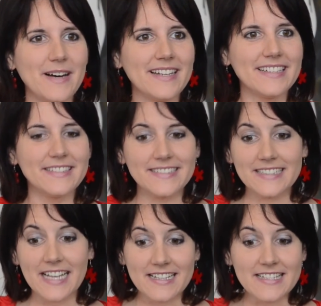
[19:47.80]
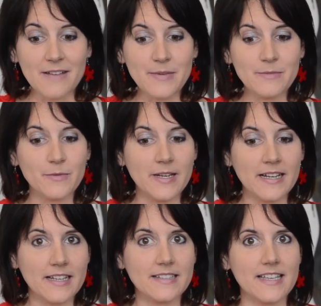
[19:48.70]
but and some people when
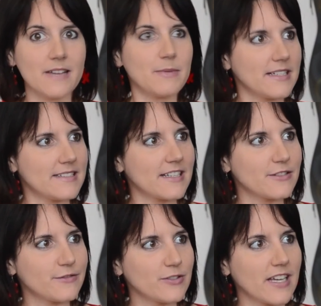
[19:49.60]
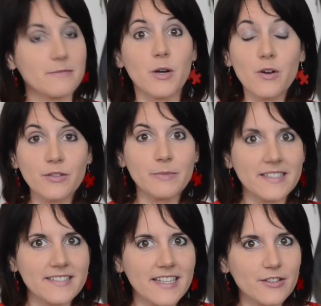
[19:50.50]
I say I play the saxophone, they ask me, "Oh, you play
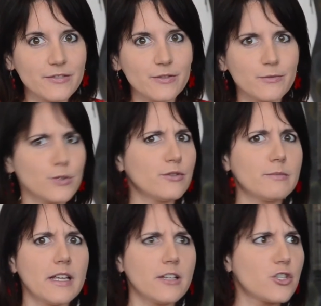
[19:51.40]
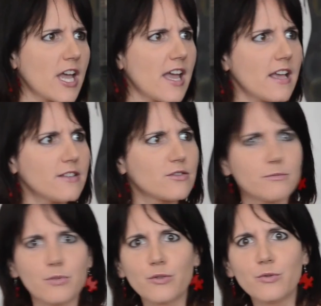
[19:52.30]
the saxophone? What do you play? Jazz or
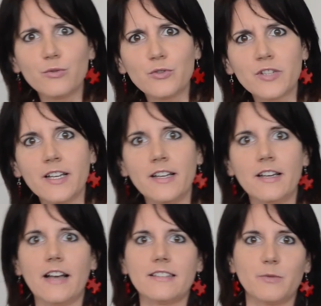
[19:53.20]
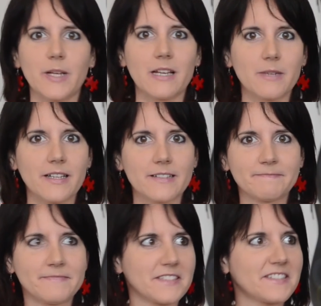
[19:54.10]
blues?" I say, "Well, I play
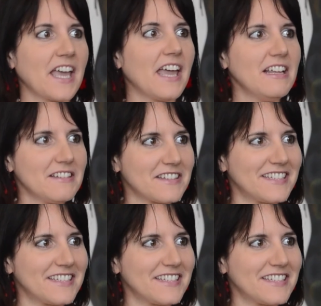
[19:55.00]
the scales."